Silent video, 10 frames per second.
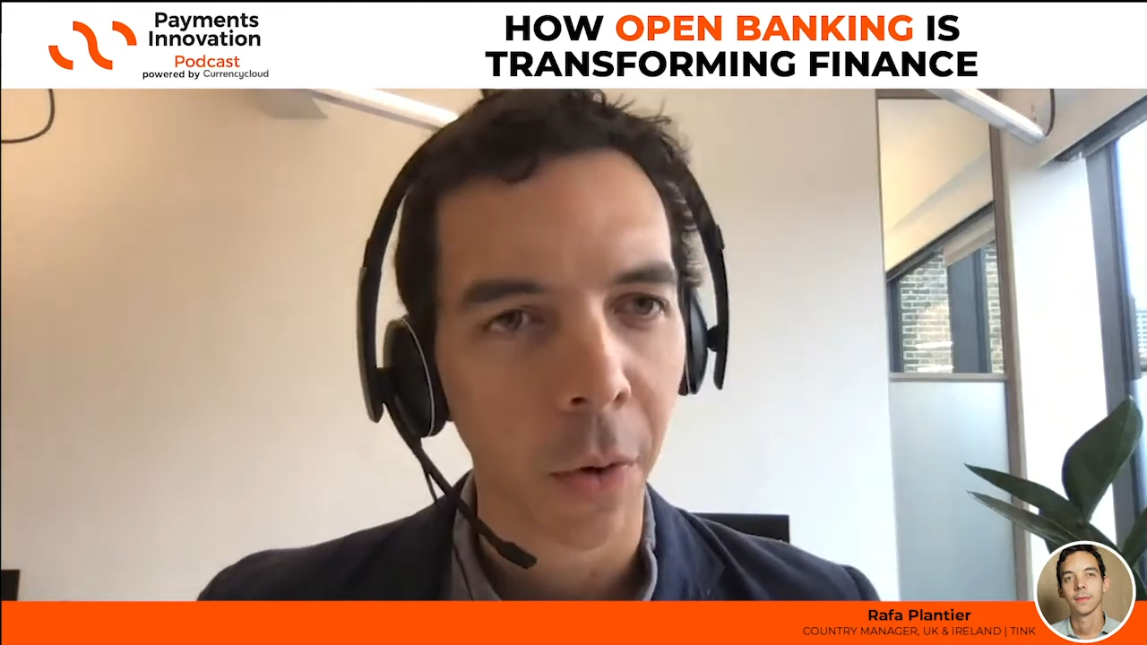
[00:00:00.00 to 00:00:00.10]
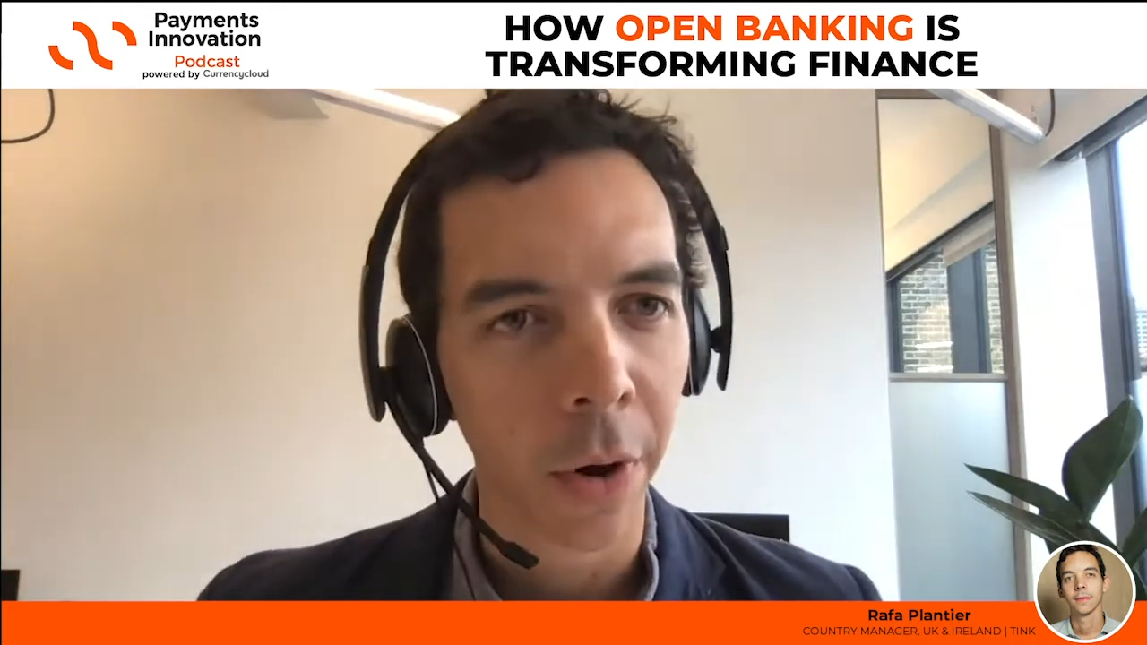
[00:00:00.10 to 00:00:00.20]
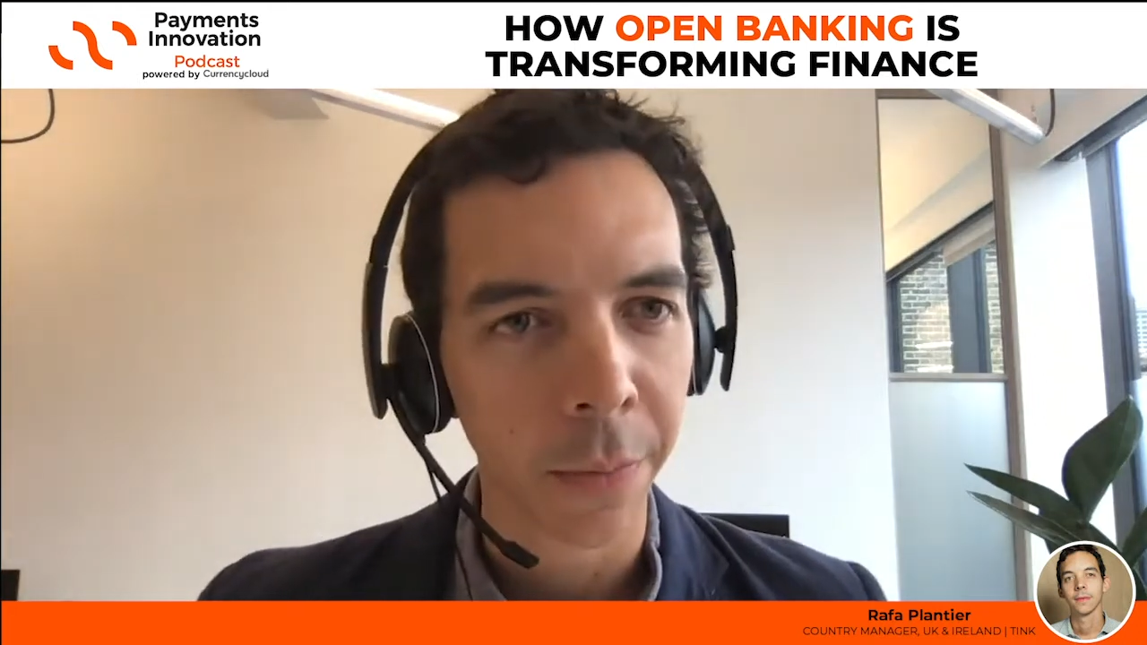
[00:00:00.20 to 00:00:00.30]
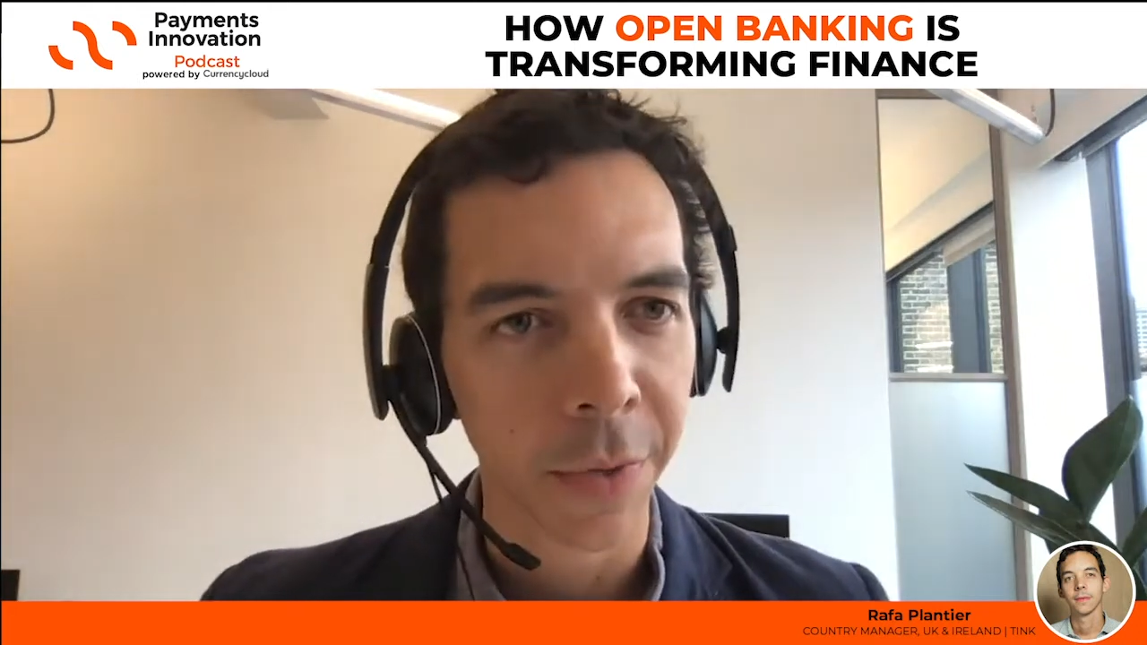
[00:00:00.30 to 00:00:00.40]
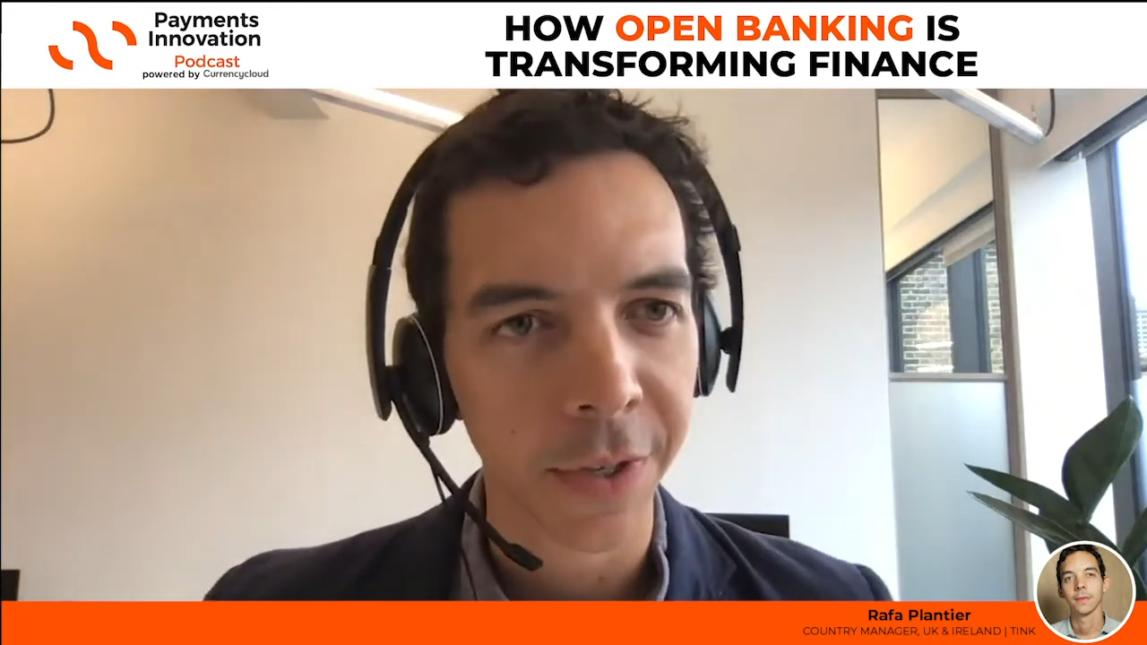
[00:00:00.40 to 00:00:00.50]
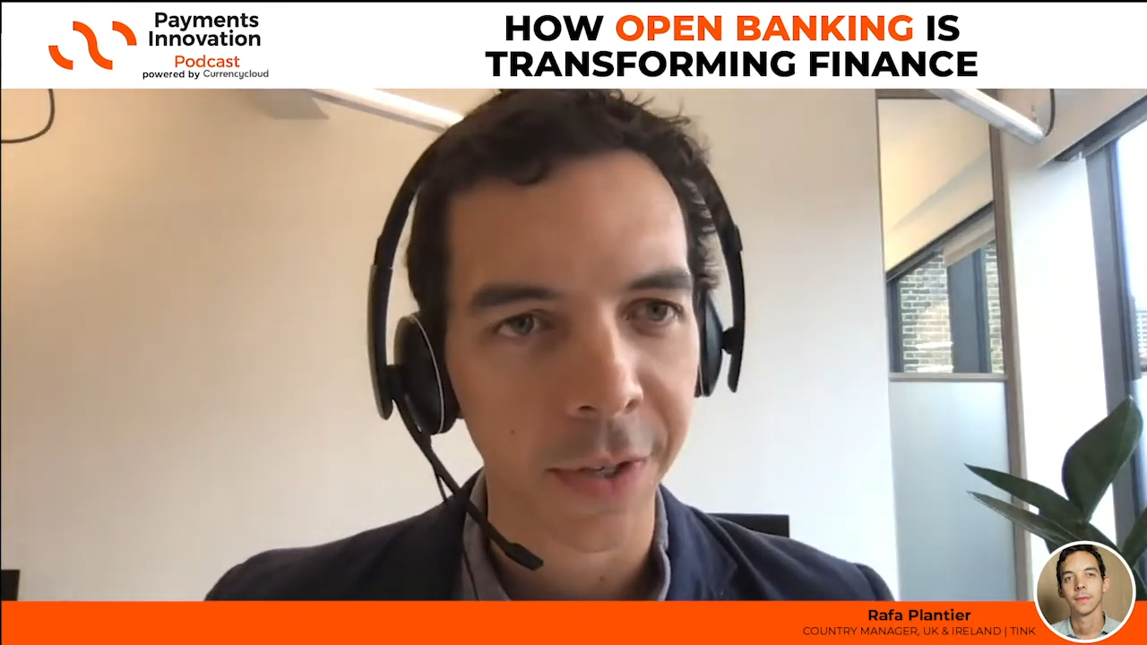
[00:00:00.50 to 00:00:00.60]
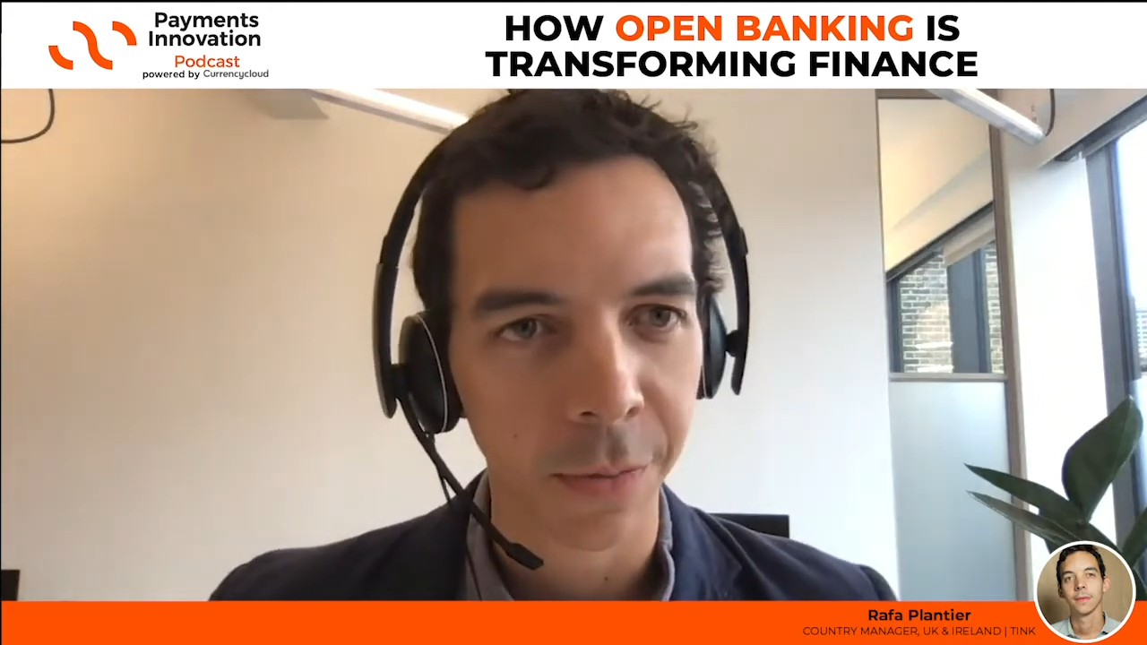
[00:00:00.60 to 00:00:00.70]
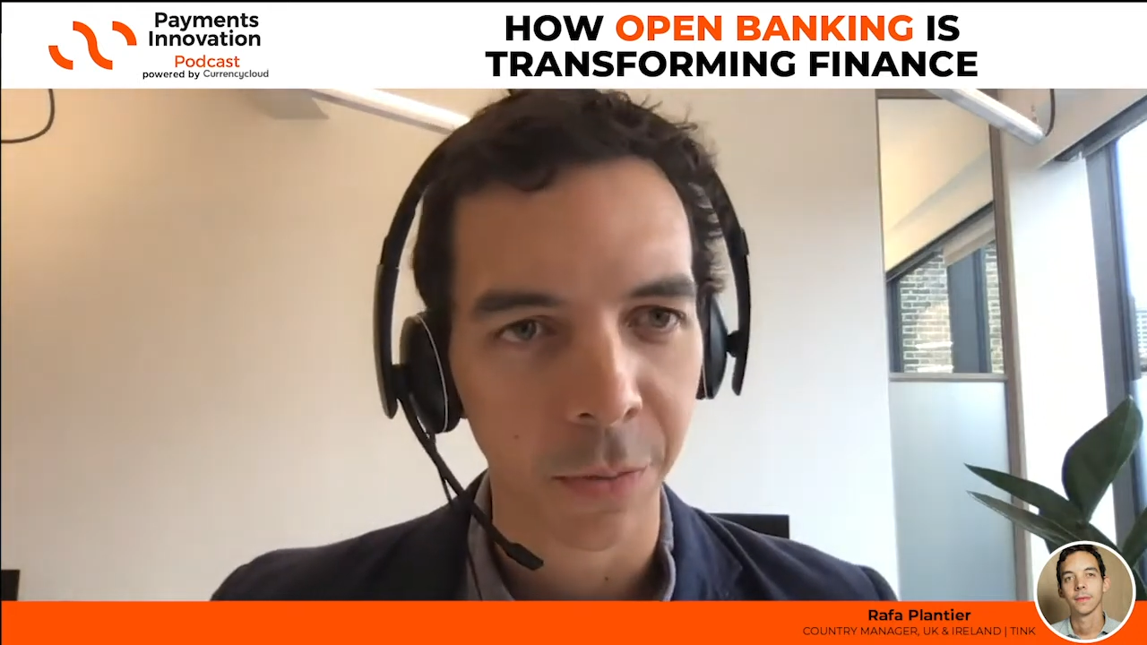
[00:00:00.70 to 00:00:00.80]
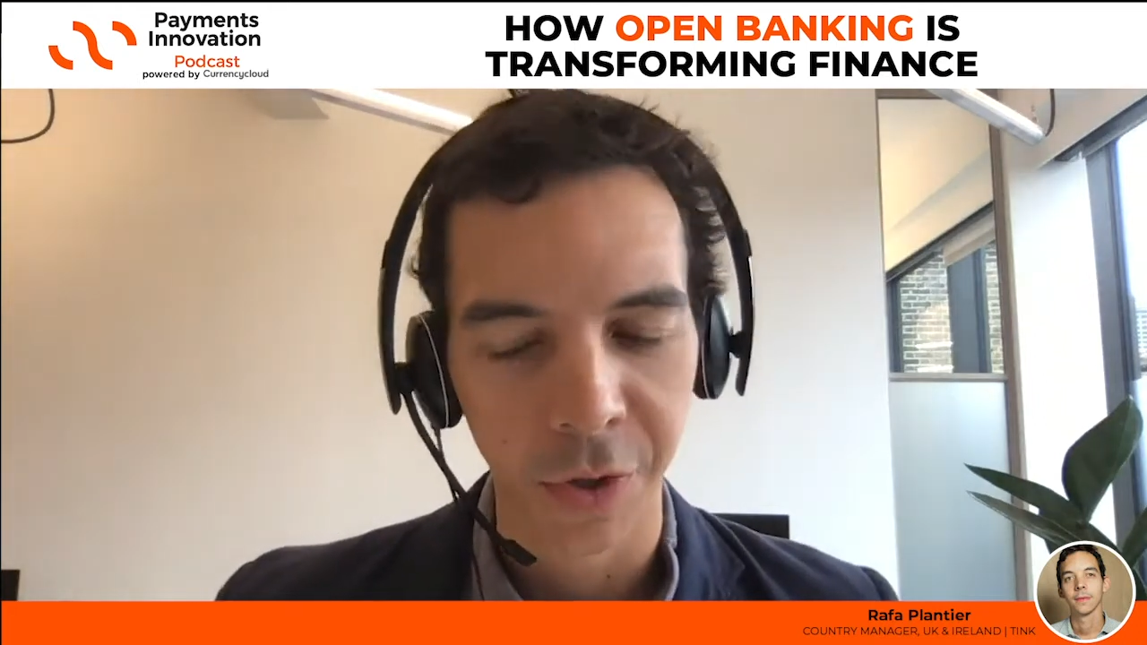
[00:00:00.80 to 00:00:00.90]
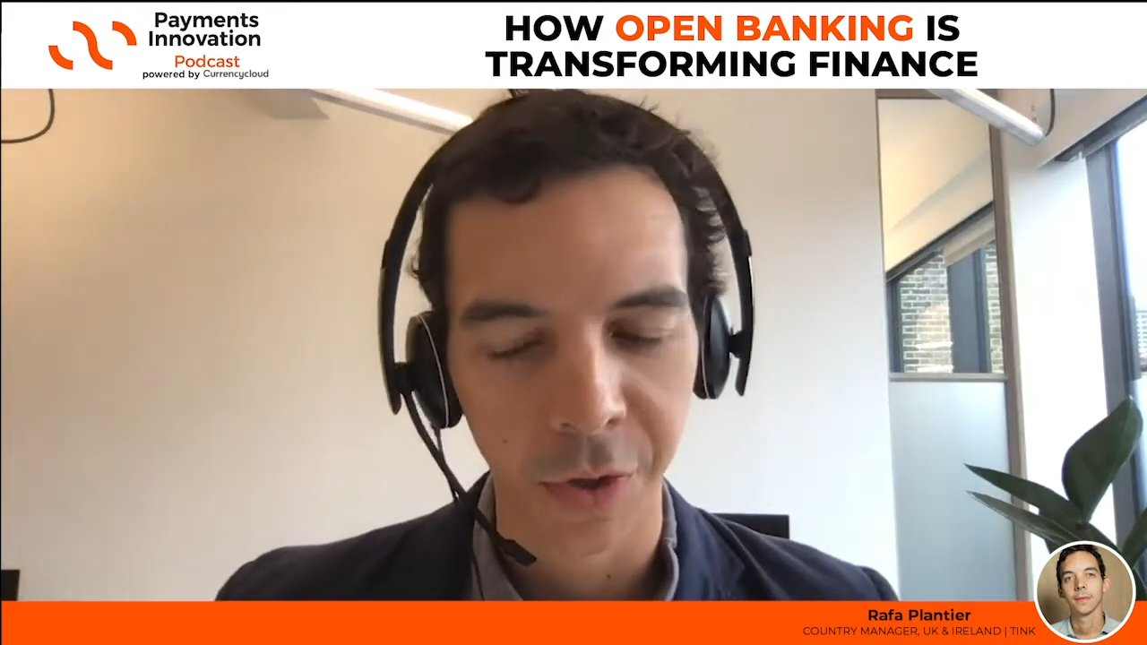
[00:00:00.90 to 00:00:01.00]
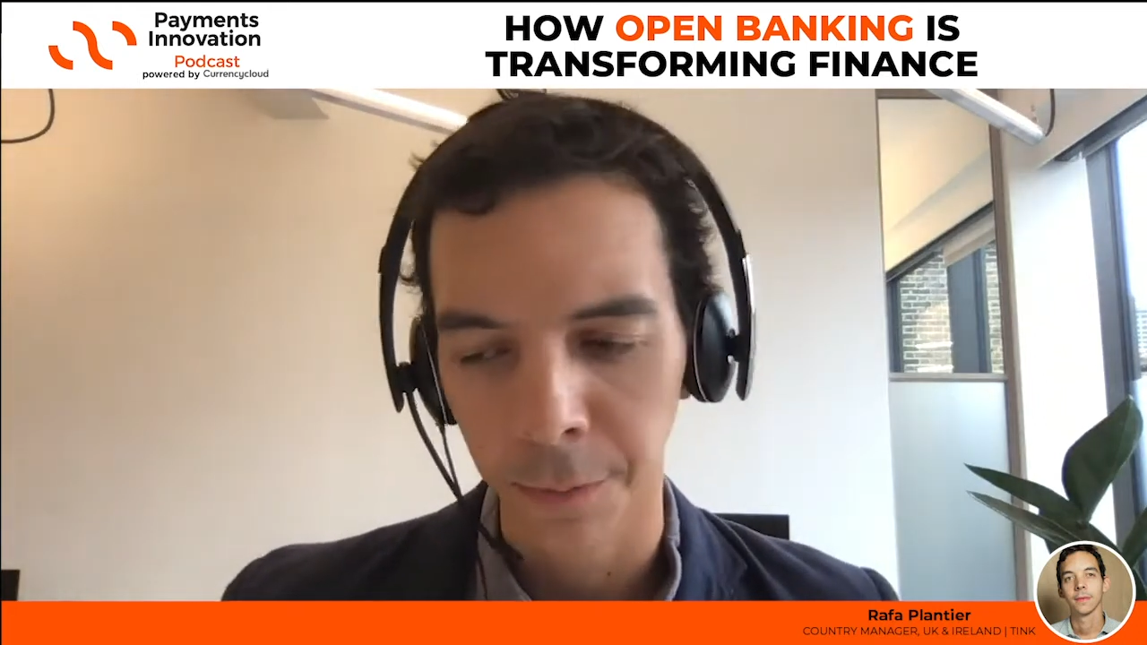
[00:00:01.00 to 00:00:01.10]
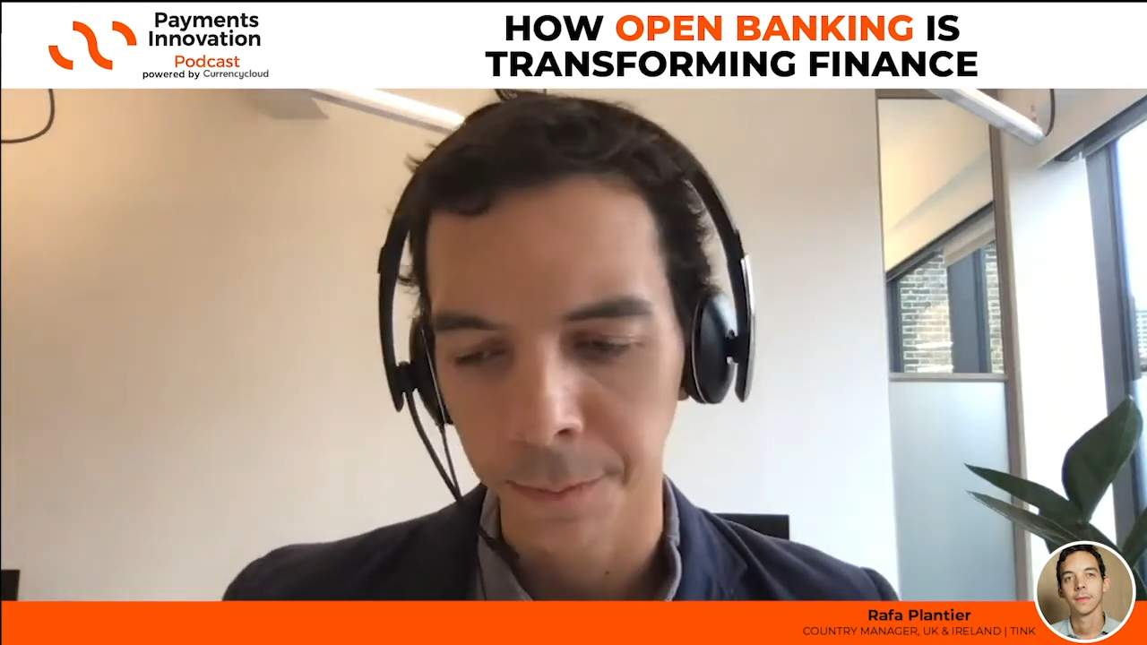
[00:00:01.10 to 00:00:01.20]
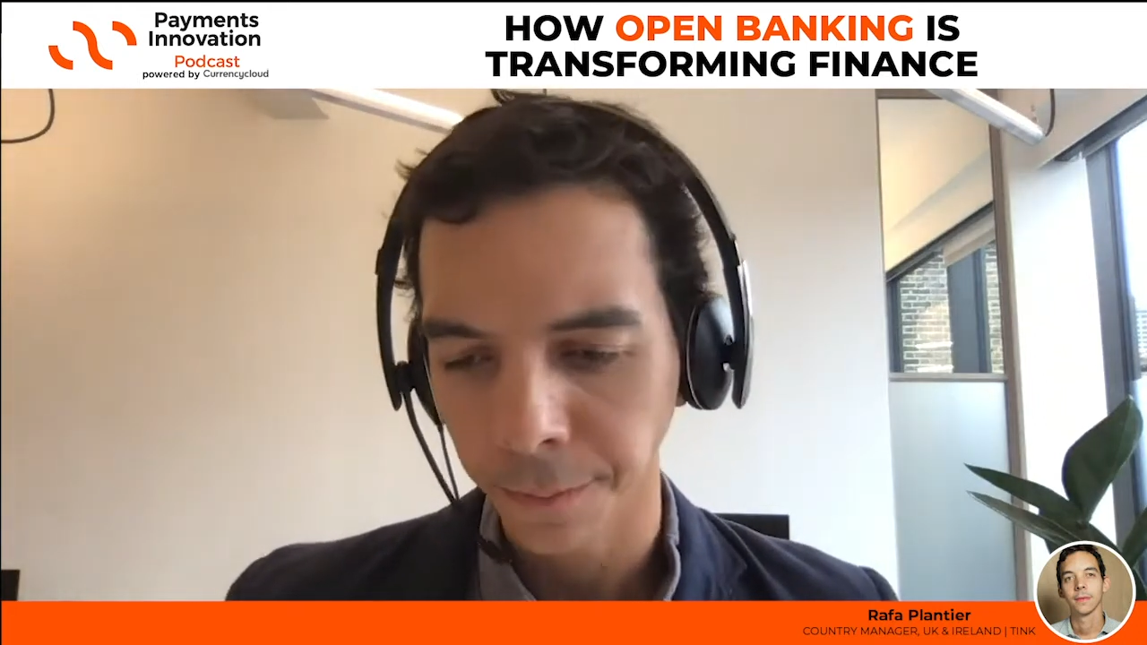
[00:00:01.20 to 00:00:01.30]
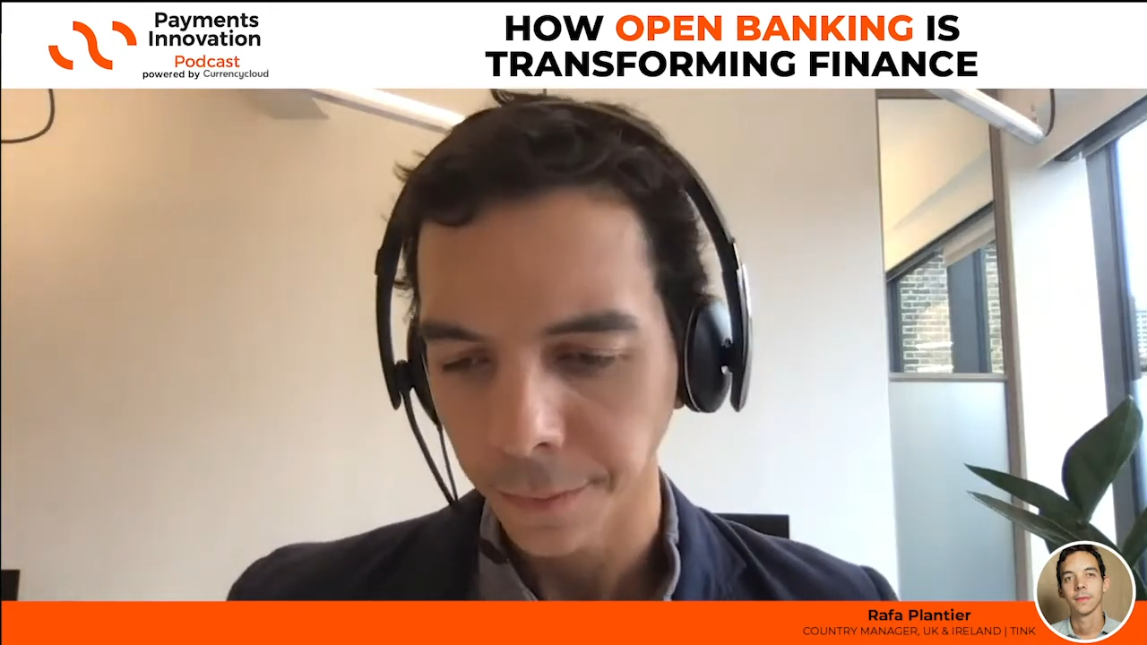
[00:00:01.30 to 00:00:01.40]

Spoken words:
acquiring business in Brazil.